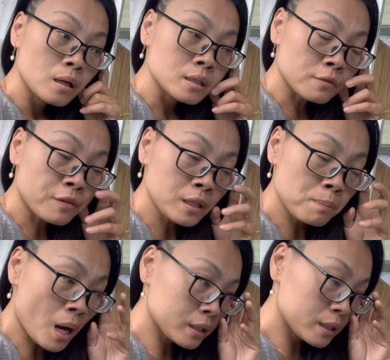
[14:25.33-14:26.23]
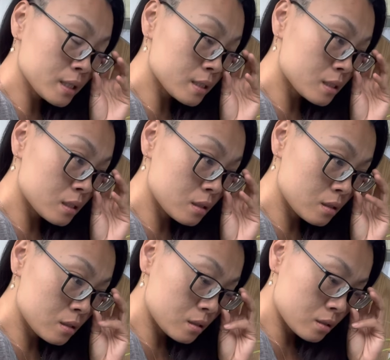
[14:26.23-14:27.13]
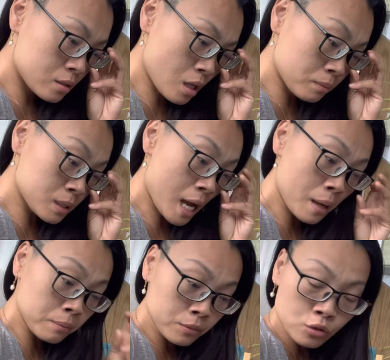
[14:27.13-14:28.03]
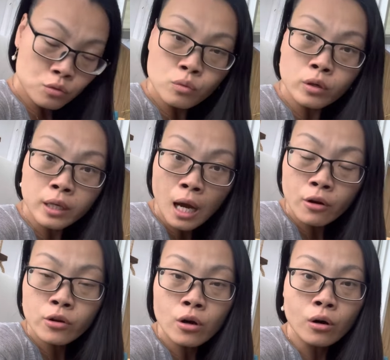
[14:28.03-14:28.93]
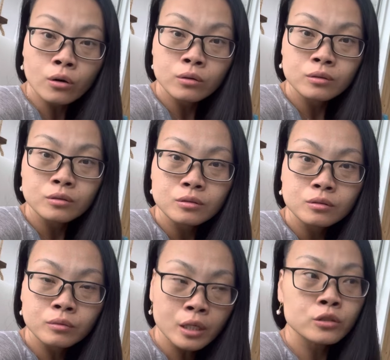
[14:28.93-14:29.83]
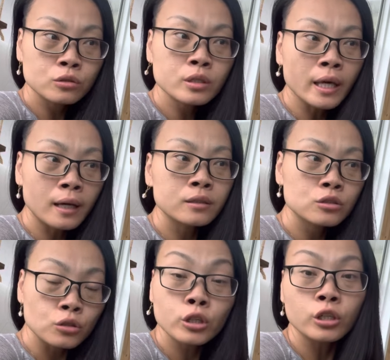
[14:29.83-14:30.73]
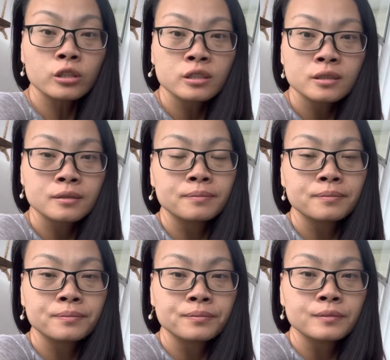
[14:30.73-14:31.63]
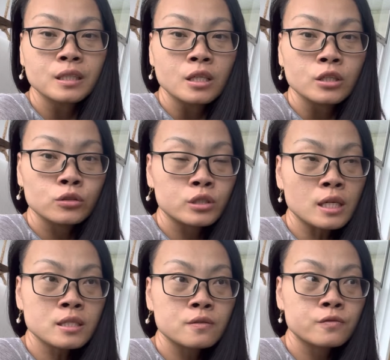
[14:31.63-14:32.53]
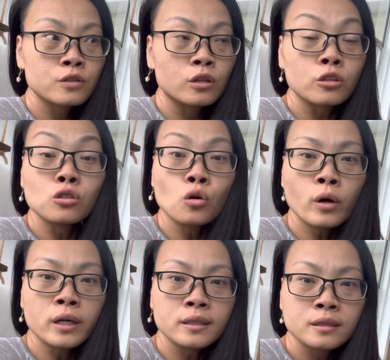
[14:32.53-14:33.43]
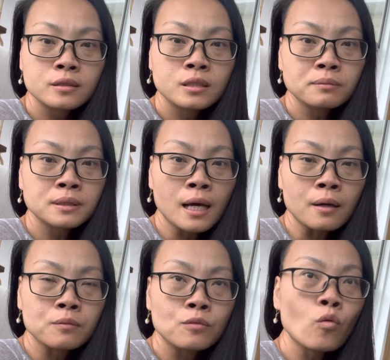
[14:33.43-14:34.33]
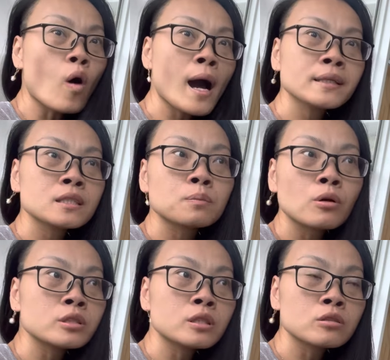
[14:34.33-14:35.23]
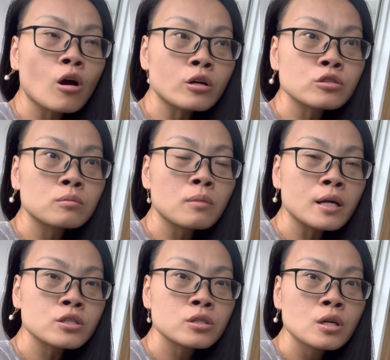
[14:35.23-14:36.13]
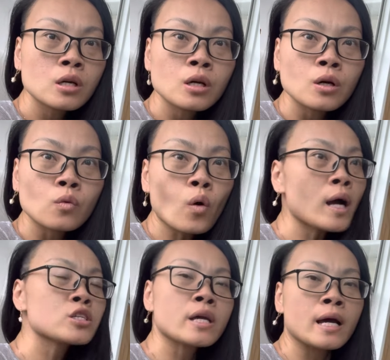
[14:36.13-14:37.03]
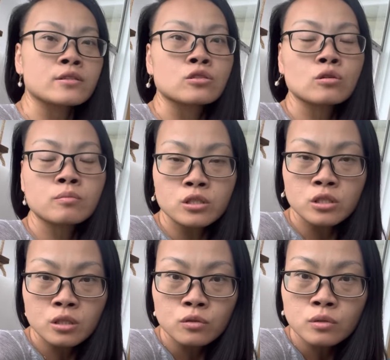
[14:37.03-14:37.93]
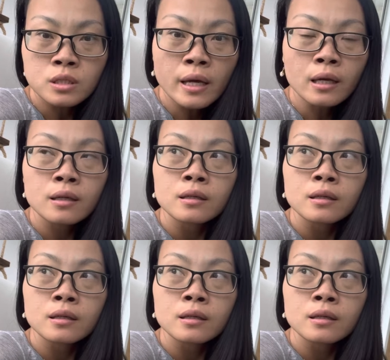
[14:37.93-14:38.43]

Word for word: The funny part is Sometimes you will not know when you get triggered. You just feel annoyed sometimes. Why this person talks so much? Why she has so much thing to say?